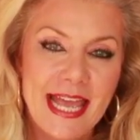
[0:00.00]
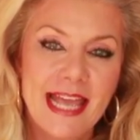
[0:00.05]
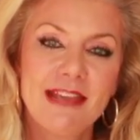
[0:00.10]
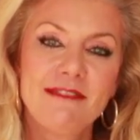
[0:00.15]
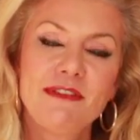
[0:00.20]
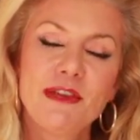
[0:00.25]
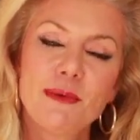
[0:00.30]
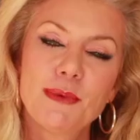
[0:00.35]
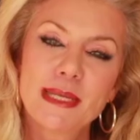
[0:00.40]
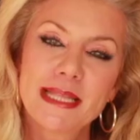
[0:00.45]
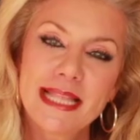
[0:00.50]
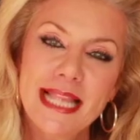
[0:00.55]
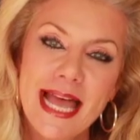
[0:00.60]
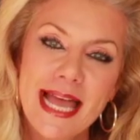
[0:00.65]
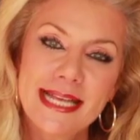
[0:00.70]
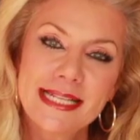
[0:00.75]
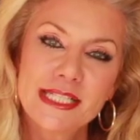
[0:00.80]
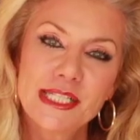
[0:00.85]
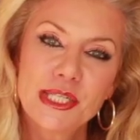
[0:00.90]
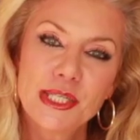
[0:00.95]
If you would
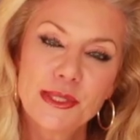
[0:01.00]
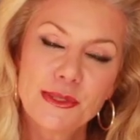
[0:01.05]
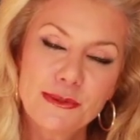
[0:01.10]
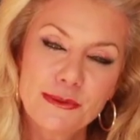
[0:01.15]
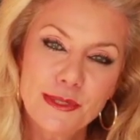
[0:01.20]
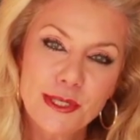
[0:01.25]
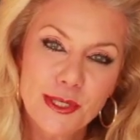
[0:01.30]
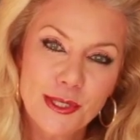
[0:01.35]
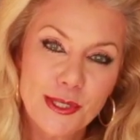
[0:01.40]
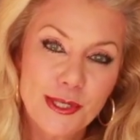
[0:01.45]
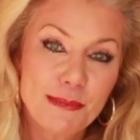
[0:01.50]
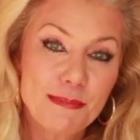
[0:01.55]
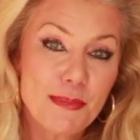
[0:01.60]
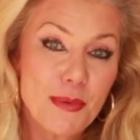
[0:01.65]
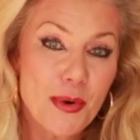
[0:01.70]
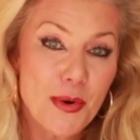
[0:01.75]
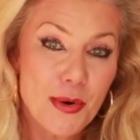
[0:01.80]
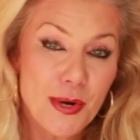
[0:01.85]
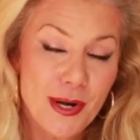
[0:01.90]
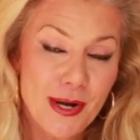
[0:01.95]
like to learn
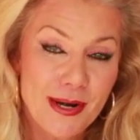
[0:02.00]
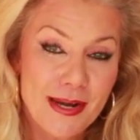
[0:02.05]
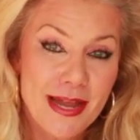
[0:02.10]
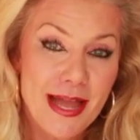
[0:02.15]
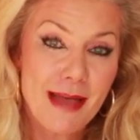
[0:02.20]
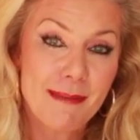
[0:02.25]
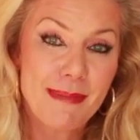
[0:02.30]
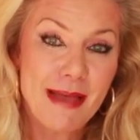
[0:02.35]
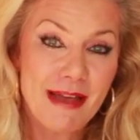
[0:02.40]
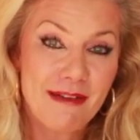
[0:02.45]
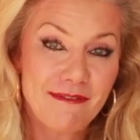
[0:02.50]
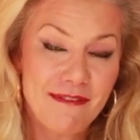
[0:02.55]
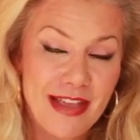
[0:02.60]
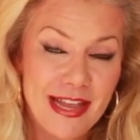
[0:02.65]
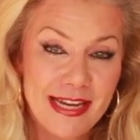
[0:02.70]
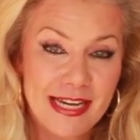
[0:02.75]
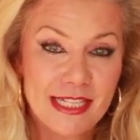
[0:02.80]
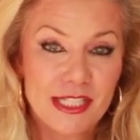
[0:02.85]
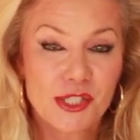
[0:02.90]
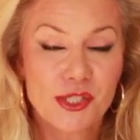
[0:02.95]
more about
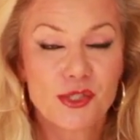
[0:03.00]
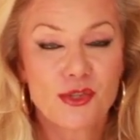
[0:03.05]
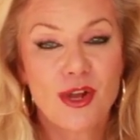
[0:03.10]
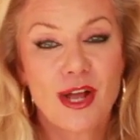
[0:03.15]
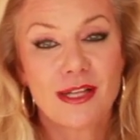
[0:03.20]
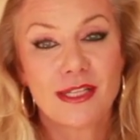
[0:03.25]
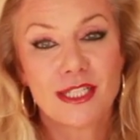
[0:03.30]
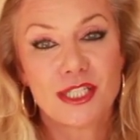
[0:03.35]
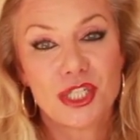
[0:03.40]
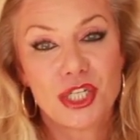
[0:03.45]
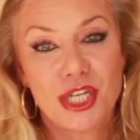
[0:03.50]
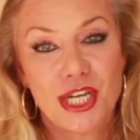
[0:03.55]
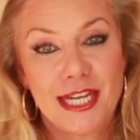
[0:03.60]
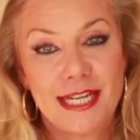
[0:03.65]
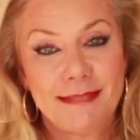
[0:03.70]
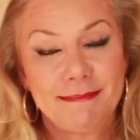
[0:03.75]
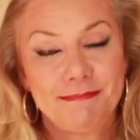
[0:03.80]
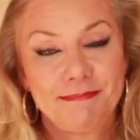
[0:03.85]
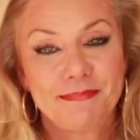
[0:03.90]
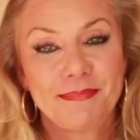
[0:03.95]
Vedic
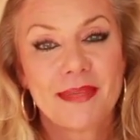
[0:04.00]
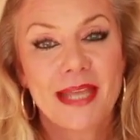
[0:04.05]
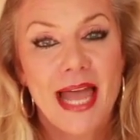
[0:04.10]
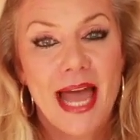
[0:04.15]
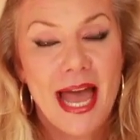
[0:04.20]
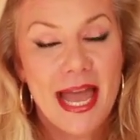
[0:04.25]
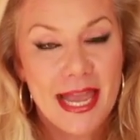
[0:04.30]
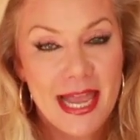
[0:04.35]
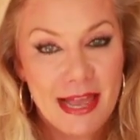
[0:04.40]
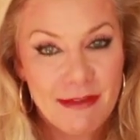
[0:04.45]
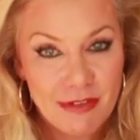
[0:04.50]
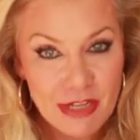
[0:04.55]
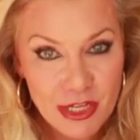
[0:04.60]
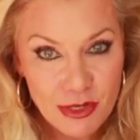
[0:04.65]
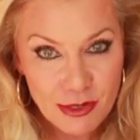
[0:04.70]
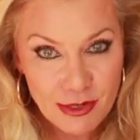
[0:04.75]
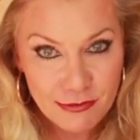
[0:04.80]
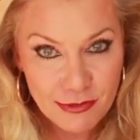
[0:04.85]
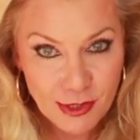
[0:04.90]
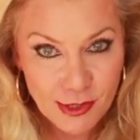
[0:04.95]
astrology, I have a
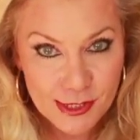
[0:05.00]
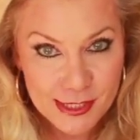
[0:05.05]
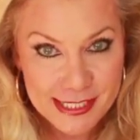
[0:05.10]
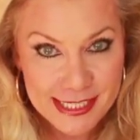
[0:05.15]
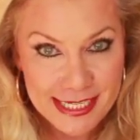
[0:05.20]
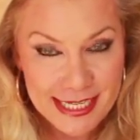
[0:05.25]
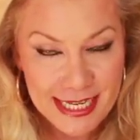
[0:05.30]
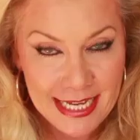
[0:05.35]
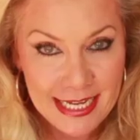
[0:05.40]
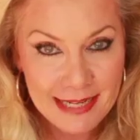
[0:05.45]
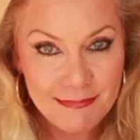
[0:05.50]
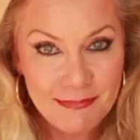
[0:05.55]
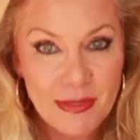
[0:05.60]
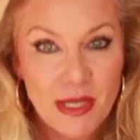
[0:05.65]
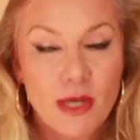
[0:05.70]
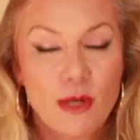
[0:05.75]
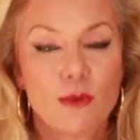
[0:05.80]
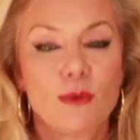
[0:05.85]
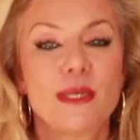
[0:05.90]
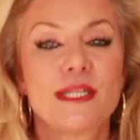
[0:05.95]
university,
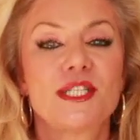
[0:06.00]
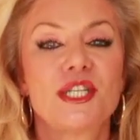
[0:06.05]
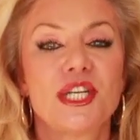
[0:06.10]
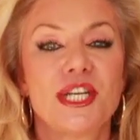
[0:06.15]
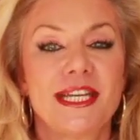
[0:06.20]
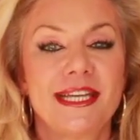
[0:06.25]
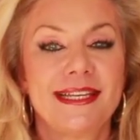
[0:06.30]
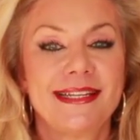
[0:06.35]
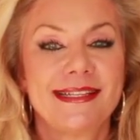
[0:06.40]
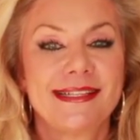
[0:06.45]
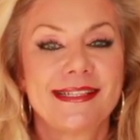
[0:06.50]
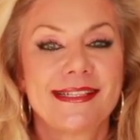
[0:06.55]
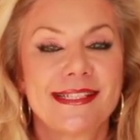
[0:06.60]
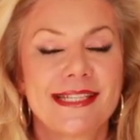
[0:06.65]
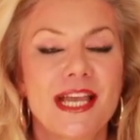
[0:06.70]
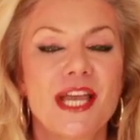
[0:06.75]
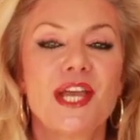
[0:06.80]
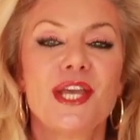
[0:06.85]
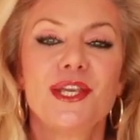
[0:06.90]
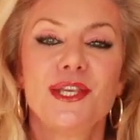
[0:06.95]
which
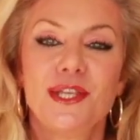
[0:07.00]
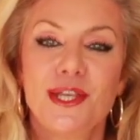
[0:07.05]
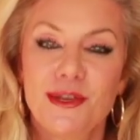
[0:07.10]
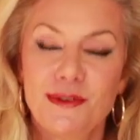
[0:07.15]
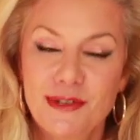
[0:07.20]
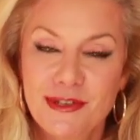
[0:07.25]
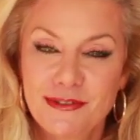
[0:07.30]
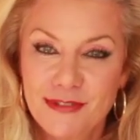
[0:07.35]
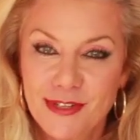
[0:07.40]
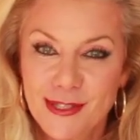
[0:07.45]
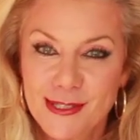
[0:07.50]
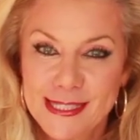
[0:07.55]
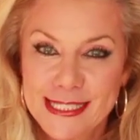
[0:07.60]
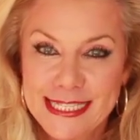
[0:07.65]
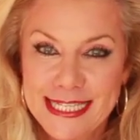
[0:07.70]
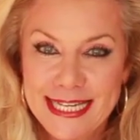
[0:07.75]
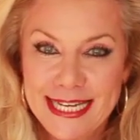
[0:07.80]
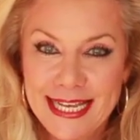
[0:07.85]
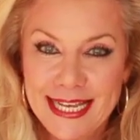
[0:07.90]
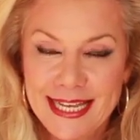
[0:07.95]
is
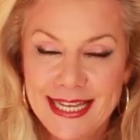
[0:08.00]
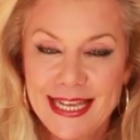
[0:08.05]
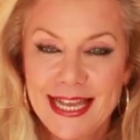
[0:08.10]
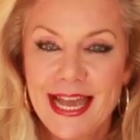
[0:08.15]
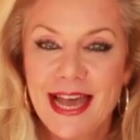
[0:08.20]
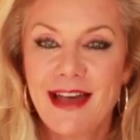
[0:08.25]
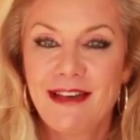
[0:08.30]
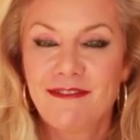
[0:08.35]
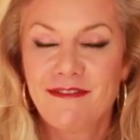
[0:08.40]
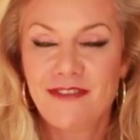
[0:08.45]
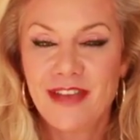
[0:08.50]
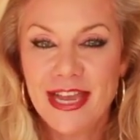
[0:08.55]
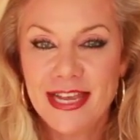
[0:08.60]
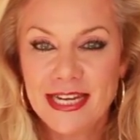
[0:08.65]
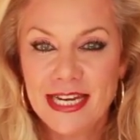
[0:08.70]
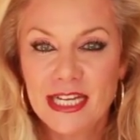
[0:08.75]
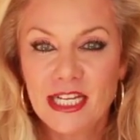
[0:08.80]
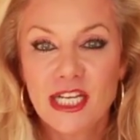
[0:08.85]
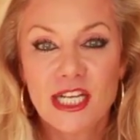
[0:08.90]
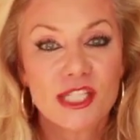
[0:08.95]

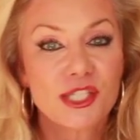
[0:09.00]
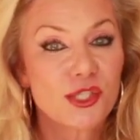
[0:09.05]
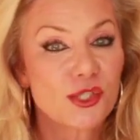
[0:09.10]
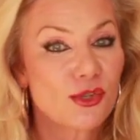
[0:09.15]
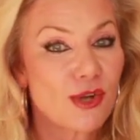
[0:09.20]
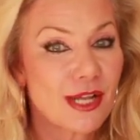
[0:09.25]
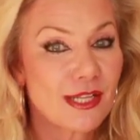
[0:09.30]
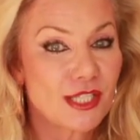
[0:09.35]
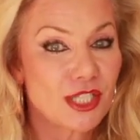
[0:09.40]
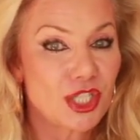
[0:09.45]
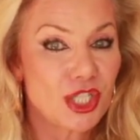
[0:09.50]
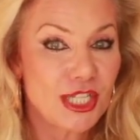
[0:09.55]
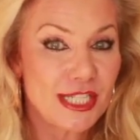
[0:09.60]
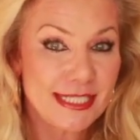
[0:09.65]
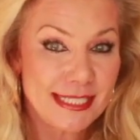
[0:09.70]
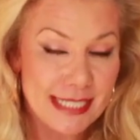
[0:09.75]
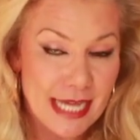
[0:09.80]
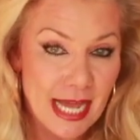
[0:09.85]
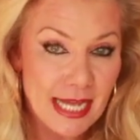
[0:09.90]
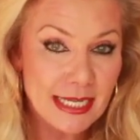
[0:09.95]

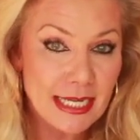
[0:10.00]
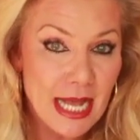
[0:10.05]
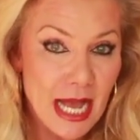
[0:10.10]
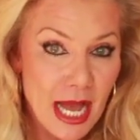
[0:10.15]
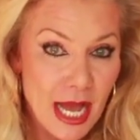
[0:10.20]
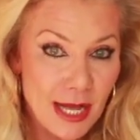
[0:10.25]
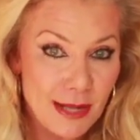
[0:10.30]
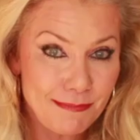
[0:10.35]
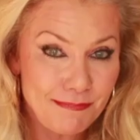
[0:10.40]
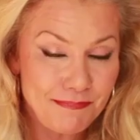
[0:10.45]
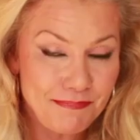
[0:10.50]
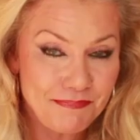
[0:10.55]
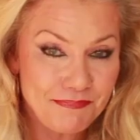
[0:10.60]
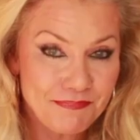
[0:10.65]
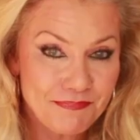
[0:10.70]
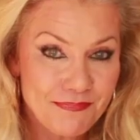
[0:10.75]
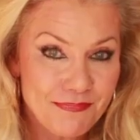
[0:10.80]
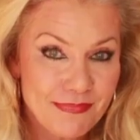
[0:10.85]
universityofvedicastrology.com.